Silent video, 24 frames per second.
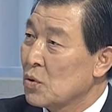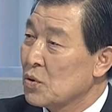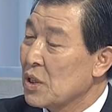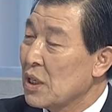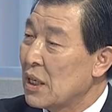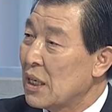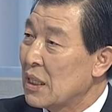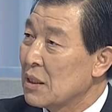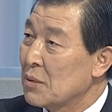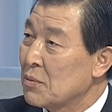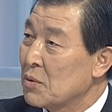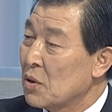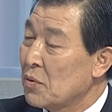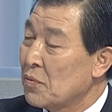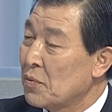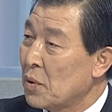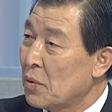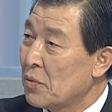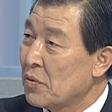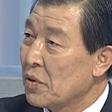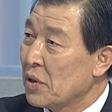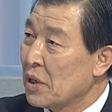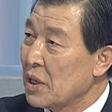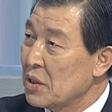kind of
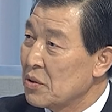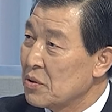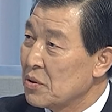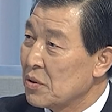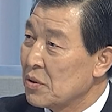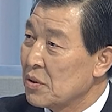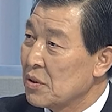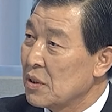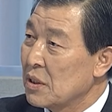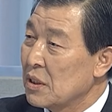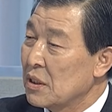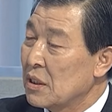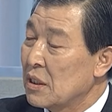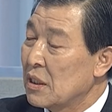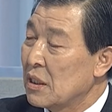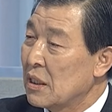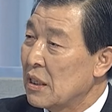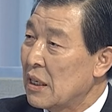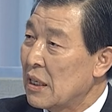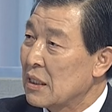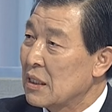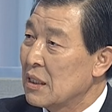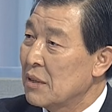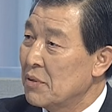provocation
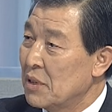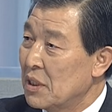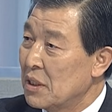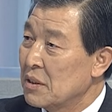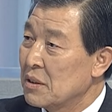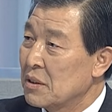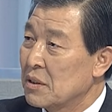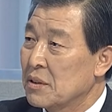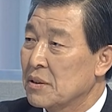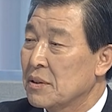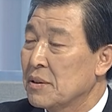activities.